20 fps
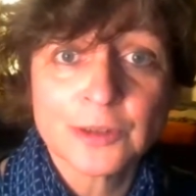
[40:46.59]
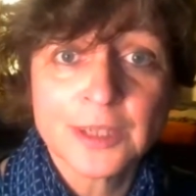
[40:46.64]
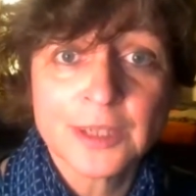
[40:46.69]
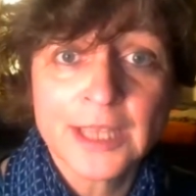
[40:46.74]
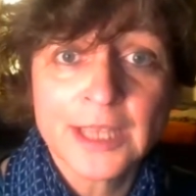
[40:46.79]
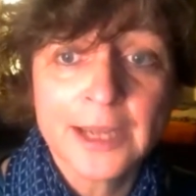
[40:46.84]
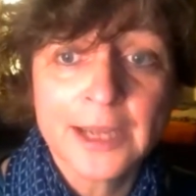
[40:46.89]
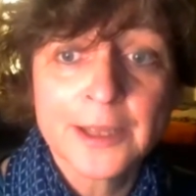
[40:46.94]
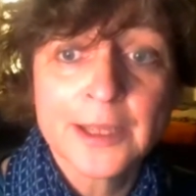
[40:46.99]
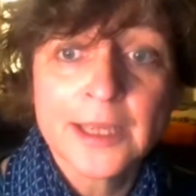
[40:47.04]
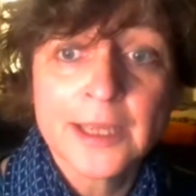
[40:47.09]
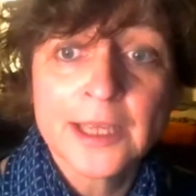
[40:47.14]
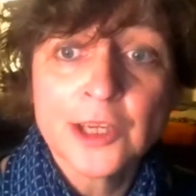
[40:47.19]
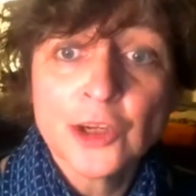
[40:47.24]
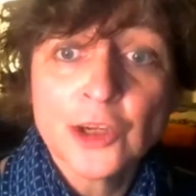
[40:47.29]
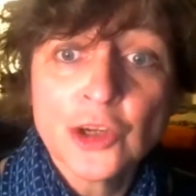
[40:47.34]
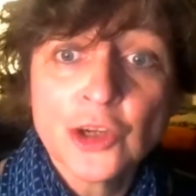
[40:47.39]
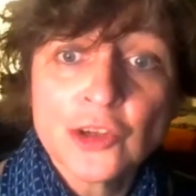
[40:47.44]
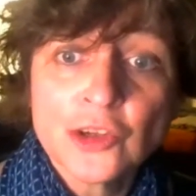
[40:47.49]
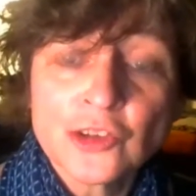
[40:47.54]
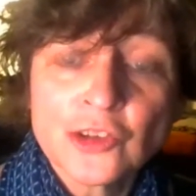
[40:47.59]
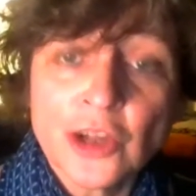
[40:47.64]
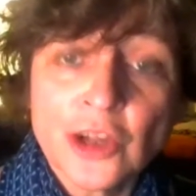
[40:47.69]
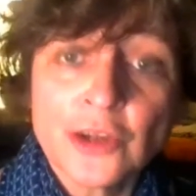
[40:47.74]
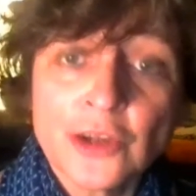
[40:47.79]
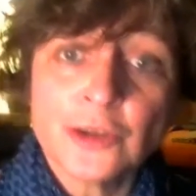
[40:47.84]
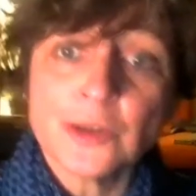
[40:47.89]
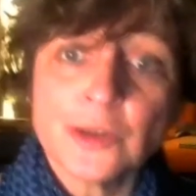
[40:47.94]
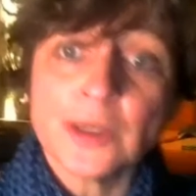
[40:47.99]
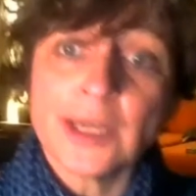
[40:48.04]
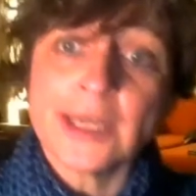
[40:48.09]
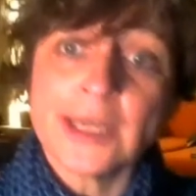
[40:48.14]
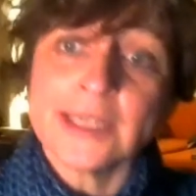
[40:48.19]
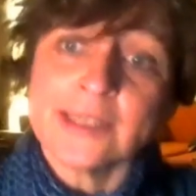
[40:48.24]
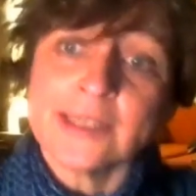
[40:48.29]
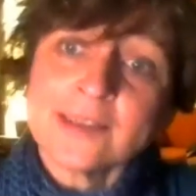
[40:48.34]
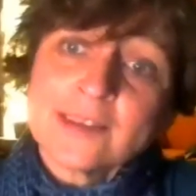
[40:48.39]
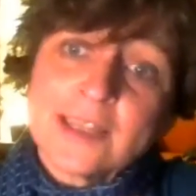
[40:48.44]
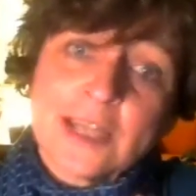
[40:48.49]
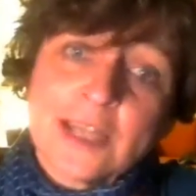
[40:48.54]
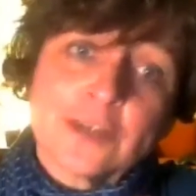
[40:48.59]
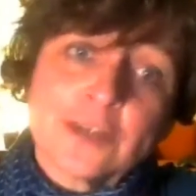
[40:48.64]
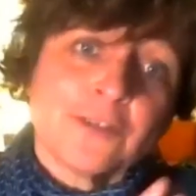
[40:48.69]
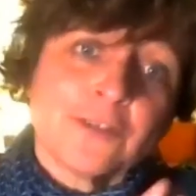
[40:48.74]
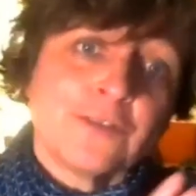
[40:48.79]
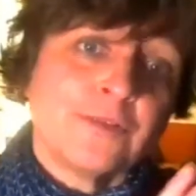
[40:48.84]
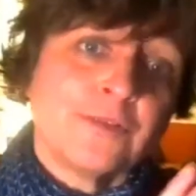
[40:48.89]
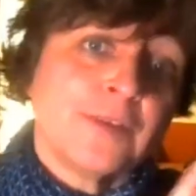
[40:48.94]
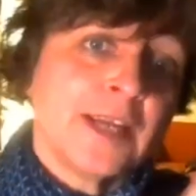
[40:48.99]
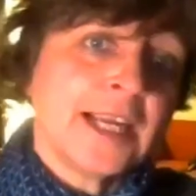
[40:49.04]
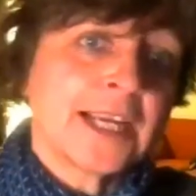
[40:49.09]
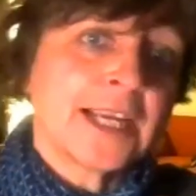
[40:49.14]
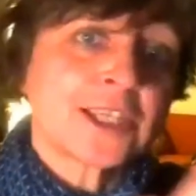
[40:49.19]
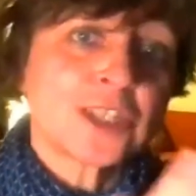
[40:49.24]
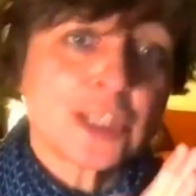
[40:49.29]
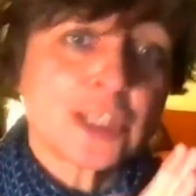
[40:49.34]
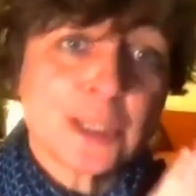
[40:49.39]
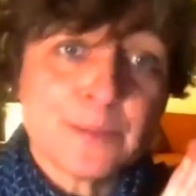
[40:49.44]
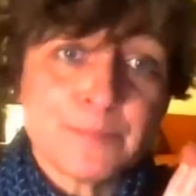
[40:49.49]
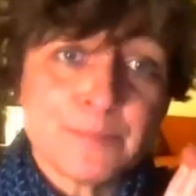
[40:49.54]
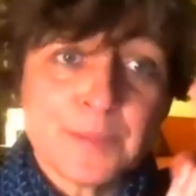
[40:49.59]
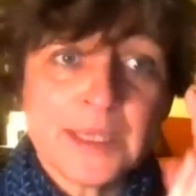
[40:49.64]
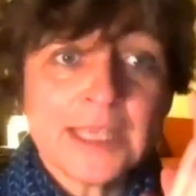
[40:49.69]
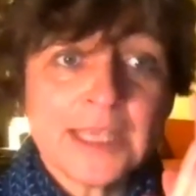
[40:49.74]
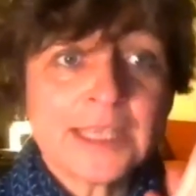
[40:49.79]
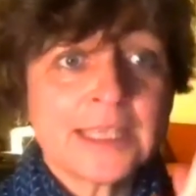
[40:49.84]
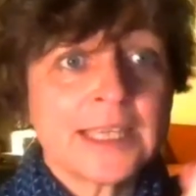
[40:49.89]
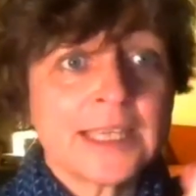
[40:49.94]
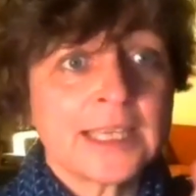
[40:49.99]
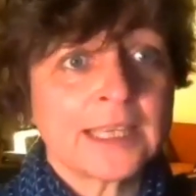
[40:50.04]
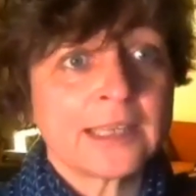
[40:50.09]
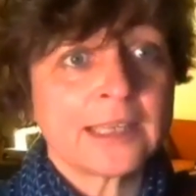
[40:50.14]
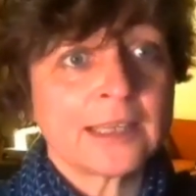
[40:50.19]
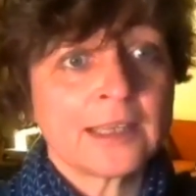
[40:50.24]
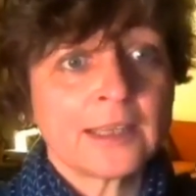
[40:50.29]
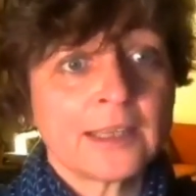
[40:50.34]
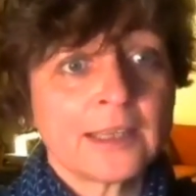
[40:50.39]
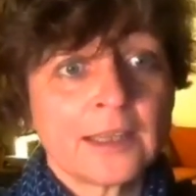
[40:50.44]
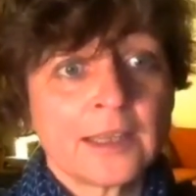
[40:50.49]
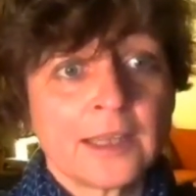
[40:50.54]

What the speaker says: Yeah. So instead of actually meeting